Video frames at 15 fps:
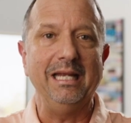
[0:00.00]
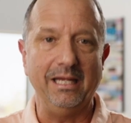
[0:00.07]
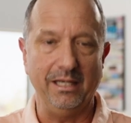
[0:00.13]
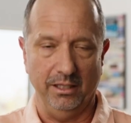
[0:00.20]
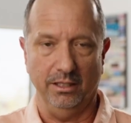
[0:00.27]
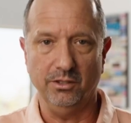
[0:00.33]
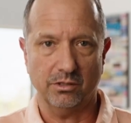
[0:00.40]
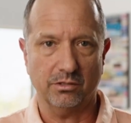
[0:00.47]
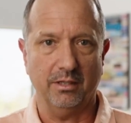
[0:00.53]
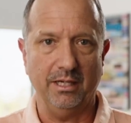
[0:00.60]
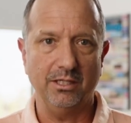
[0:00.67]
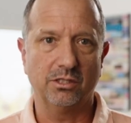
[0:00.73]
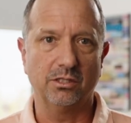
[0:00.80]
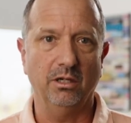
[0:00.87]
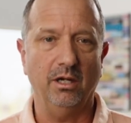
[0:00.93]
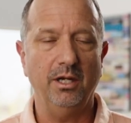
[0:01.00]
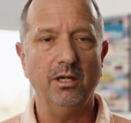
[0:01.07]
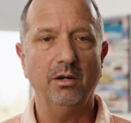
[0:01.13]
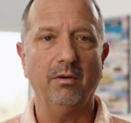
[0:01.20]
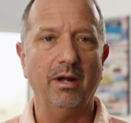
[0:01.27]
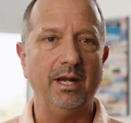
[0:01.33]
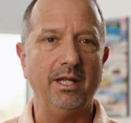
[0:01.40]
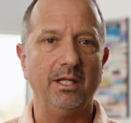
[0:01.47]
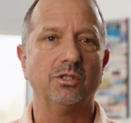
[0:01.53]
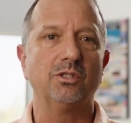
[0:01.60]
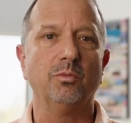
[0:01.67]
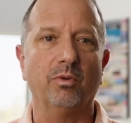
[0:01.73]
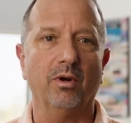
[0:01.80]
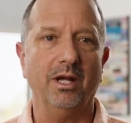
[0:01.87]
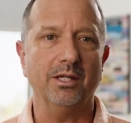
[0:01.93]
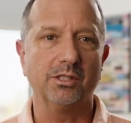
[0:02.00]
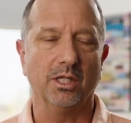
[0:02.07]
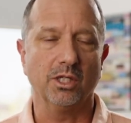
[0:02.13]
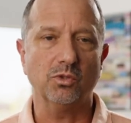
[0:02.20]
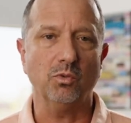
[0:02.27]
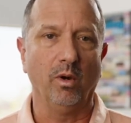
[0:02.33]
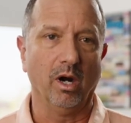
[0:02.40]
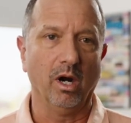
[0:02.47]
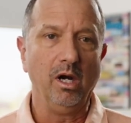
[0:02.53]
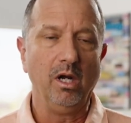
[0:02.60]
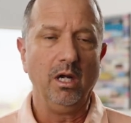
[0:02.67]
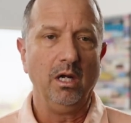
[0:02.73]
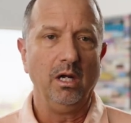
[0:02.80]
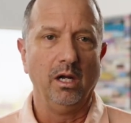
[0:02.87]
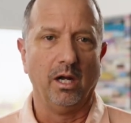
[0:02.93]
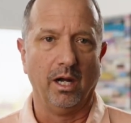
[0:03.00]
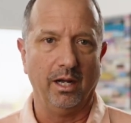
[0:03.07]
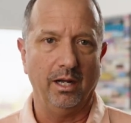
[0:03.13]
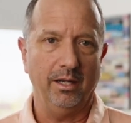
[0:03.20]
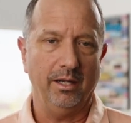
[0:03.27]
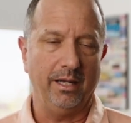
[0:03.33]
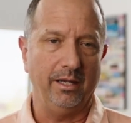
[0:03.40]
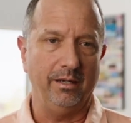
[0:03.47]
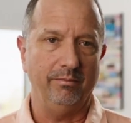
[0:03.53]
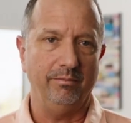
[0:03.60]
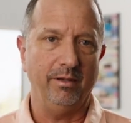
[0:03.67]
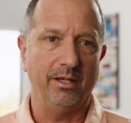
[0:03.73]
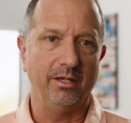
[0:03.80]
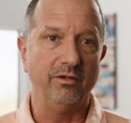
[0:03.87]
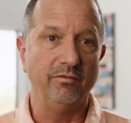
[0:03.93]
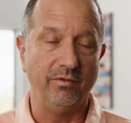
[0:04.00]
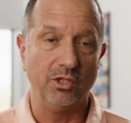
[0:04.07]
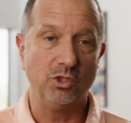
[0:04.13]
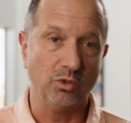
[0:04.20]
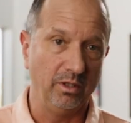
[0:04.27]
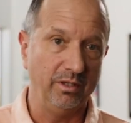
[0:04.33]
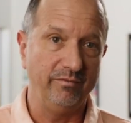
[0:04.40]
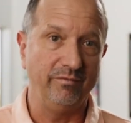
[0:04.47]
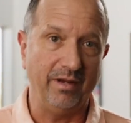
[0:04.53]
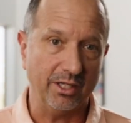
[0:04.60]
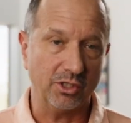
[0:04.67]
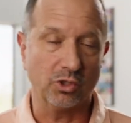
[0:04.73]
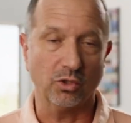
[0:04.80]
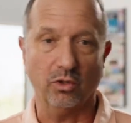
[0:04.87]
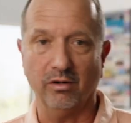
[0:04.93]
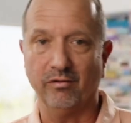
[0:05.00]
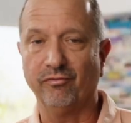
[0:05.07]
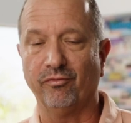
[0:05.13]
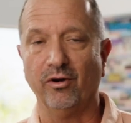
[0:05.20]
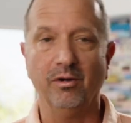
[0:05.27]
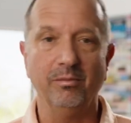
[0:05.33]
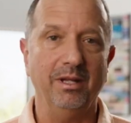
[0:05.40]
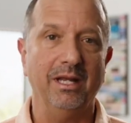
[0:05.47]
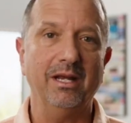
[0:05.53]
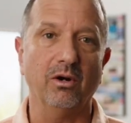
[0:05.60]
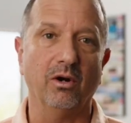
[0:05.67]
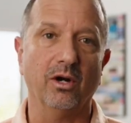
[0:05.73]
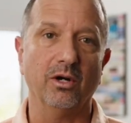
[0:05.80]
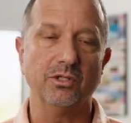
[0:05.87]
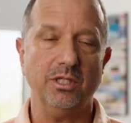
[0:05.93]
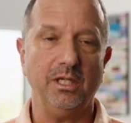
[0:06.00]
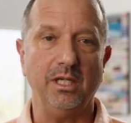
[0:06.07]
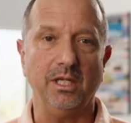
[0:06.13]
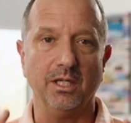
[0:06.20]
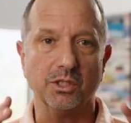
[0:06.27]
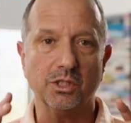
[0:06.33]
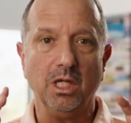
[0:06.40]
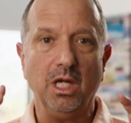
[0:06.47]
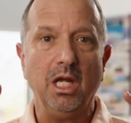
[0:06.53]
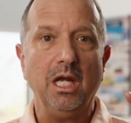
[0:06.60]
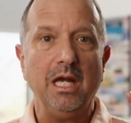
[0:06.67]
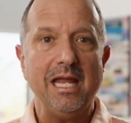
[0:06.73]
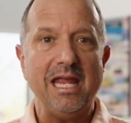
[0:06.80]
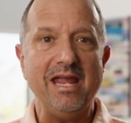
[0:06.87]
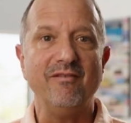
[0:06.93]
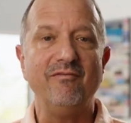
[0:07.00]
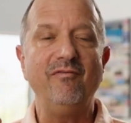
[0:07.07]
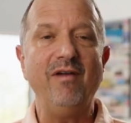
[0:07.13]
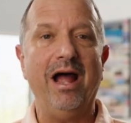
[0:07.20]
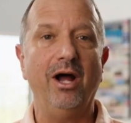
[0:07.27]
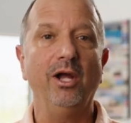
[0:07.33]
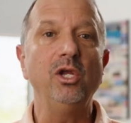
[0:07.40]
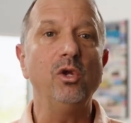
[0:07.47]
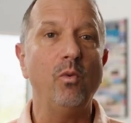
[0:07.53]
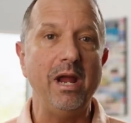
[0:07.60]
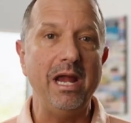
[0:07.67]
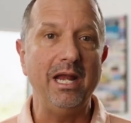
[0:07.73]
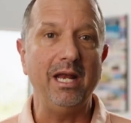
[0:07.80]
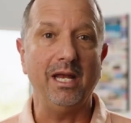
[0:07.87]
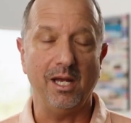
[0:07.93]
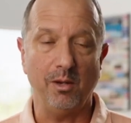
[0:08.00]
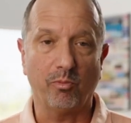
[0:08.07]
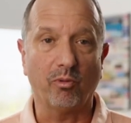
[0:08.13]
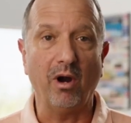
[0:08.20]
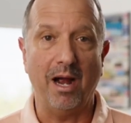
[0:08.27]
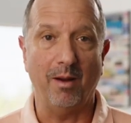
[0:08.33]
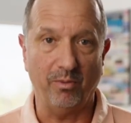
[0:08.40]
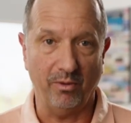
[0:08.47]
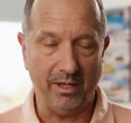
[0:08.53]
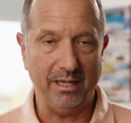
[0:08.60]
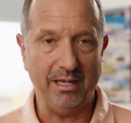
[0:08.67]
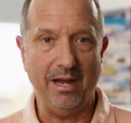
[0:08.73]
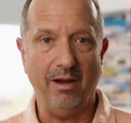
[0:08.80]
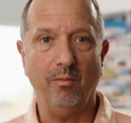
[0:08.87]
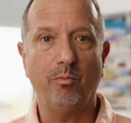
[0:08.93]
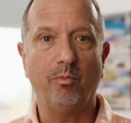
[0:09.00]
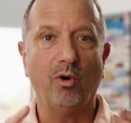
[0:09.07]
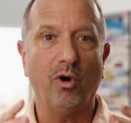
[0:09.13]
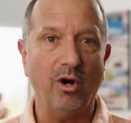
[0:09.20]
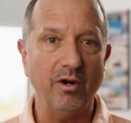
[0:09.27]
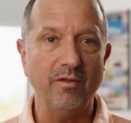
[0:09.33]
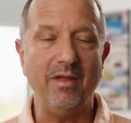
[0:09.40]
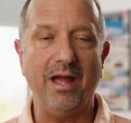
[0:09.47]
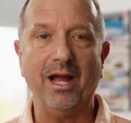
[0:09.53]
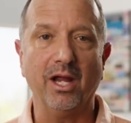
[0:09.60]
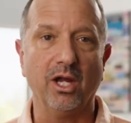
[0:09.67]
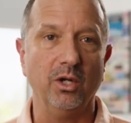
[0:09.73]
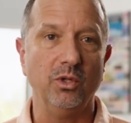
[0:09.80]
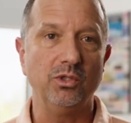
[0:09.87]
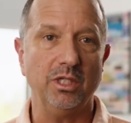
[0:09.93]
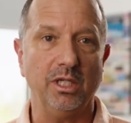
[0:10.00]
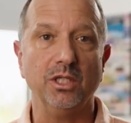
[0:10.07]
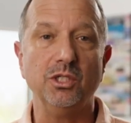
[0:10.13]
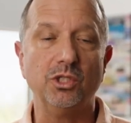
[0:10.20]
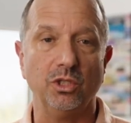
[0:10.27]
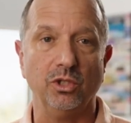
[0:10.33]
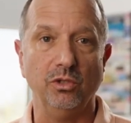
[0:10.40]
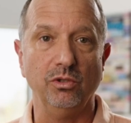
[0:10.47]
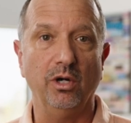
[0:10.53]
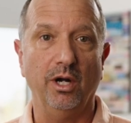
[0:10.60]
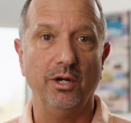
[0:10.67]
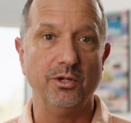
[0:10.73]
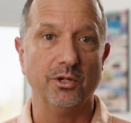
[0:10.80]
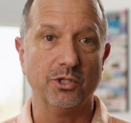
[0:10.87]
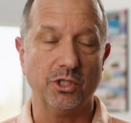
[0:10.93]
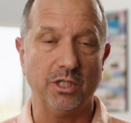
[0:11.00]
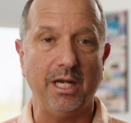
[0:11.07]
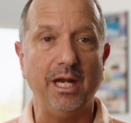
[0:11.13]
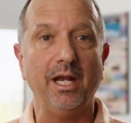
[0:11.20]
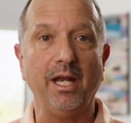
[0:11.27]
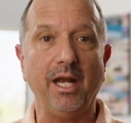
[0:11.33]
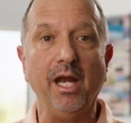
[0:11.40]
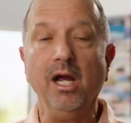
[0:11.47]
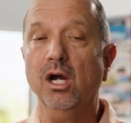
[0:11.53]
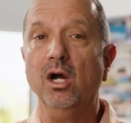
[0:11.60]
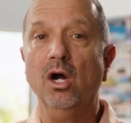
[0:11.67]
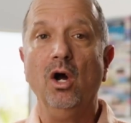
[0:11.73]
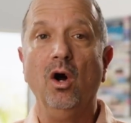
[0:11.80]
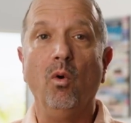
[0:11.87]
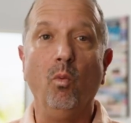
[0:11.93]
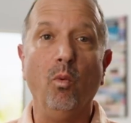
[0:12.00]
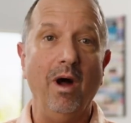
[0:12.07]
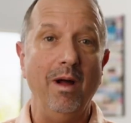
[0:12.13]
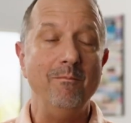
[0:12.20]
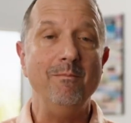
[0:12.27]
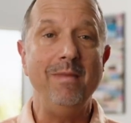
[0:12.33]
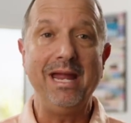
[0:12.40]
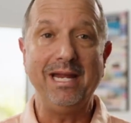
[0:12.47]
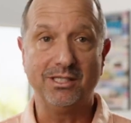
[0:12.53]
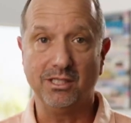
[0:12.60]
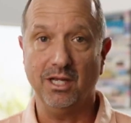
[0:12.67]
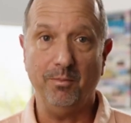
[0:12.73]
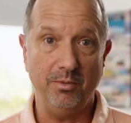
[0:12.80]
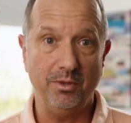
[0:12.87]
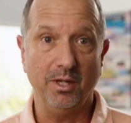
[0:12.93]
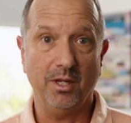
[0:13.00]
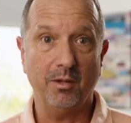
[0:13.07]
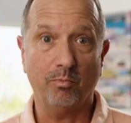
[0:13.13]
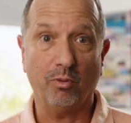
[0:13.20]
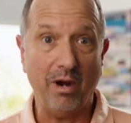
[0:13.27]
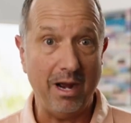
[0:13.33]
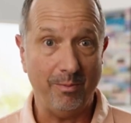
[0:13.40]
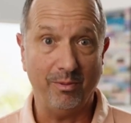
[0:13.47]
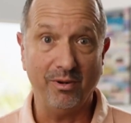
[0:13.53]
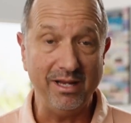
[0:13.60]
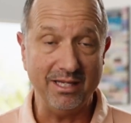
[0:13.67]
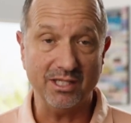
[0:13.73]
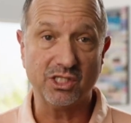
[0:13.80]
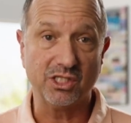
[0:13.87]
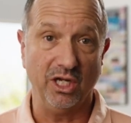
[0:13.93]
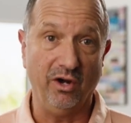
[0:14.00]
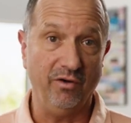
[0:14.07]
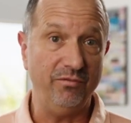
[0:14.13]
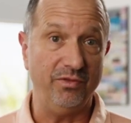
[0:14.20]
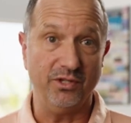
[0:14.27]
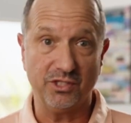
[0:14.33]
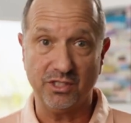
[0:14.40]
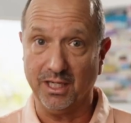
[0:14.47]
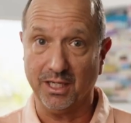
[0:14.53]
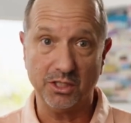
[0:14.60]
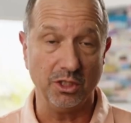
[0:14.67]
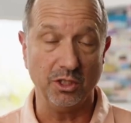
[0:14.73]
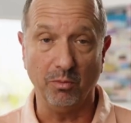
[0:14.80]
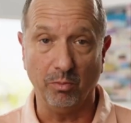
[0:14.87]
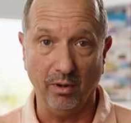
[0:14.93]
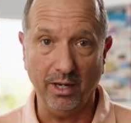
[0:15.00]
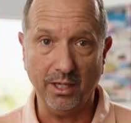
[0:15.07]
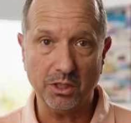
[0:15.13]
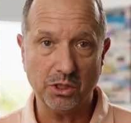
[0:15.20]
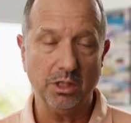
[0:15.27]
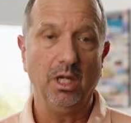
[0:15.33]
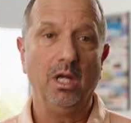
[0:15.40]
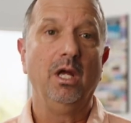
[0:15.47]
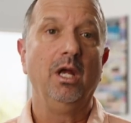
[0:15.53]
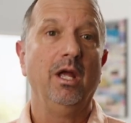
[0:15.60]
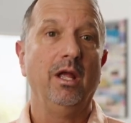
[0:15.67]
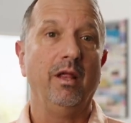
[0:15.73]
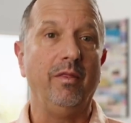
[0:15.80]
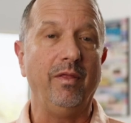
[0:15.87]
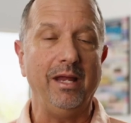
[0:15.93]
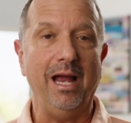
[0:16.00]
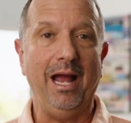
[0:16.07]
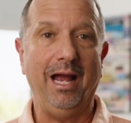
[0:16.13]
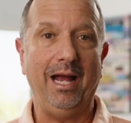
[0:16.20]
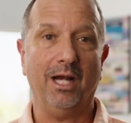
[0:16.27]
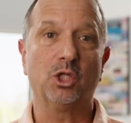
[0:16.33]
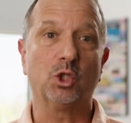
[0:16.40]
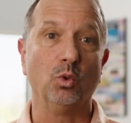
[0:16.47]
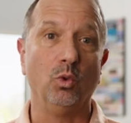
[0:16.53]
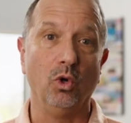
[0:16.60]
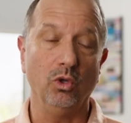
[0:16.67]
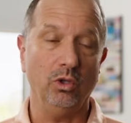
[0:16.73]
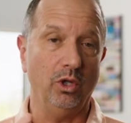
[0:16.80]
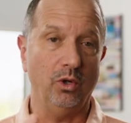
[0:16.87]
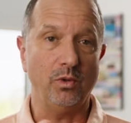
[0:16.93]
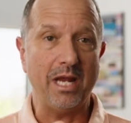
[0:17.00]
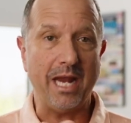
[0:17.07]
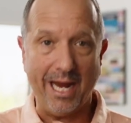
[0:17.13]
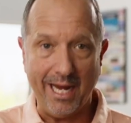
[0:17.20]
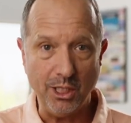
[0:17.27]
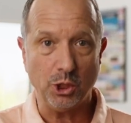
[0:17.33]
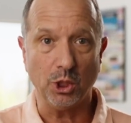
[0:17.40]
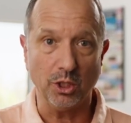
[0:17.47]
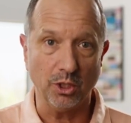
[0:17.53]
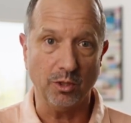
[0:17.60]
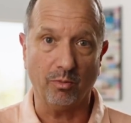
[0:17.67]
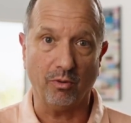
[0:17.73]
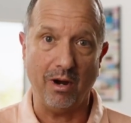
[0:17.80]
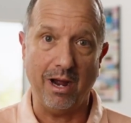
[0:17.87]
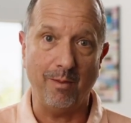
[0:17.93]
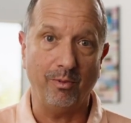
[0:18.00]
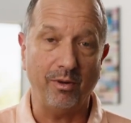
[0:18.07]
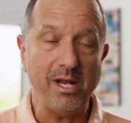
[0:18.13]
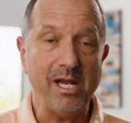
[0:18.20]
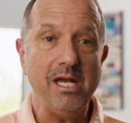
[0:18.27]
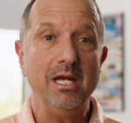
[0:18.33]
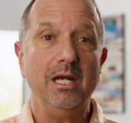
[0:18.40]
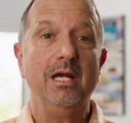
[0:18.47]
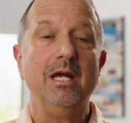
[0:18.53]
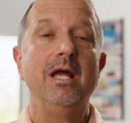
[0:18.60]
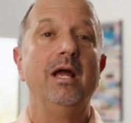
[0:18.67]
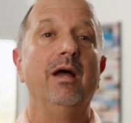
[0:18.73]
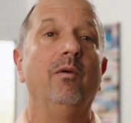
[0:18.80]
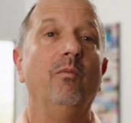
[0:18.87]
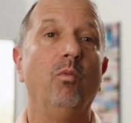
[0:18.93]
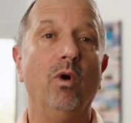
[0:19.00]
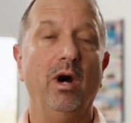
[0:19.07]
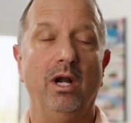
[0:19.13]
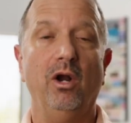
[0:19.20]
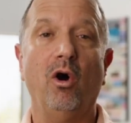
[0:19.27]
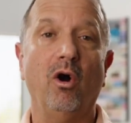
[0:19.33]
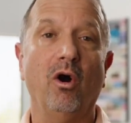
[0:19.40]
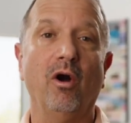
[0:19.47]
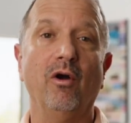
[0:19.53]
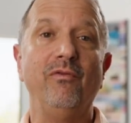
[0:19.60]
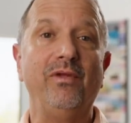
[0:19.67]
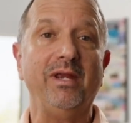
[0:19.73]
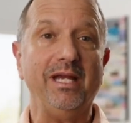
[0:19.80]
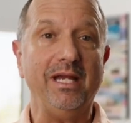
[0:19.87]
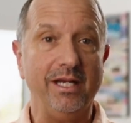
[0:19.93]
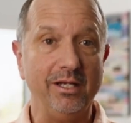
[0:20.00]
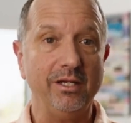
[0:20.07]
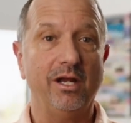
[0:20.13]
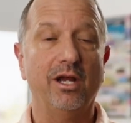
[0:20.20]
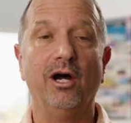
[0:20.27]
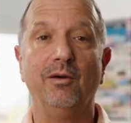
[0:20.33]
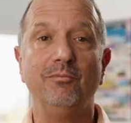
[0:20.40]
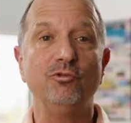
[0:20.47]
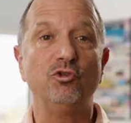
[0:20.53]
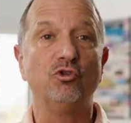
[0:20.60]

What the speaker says: is, right? So underwriting is the process where a individual investor or a firm like ours is evaluating a property. Now, part of that goes into understanding what makes up the property itself, the sticks and the bricks, the actual location of the property, what are the income